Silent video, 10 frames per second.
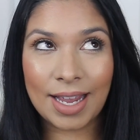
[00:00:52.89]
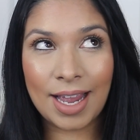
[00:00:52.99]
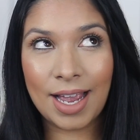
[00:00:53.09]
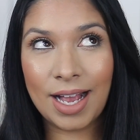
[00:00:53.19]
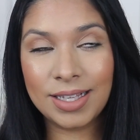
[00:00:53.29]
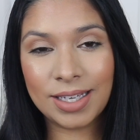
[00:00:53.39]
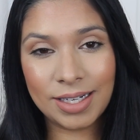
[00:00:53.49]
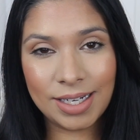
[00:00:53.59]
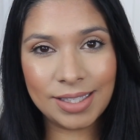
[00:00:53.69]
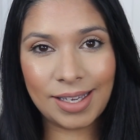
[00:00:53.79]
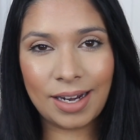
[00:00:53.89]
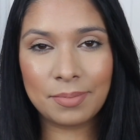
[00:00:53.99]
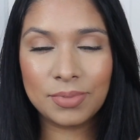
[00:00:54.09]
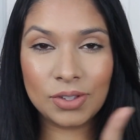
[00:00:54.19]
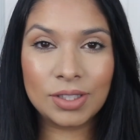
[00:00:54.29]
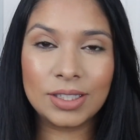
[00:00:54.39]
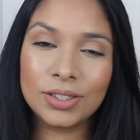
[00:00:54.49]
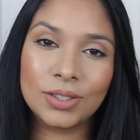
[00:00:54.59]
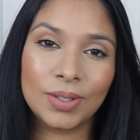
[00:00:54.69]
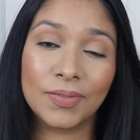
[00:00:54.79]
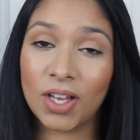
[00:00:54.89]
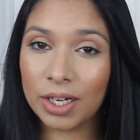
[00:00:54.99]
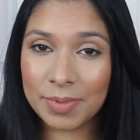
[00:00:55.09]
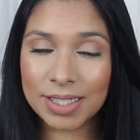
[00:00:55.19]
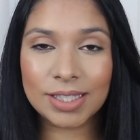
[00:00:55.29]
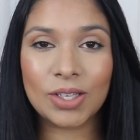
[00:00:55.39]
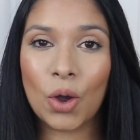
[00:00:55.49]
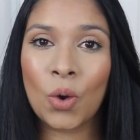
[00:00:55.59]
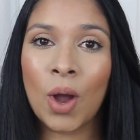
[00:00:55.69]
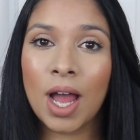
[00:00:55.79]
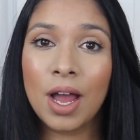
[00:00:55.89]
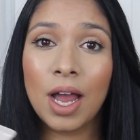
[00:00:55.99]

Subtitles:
and Sundays, and I'm still doing Vlogmas, so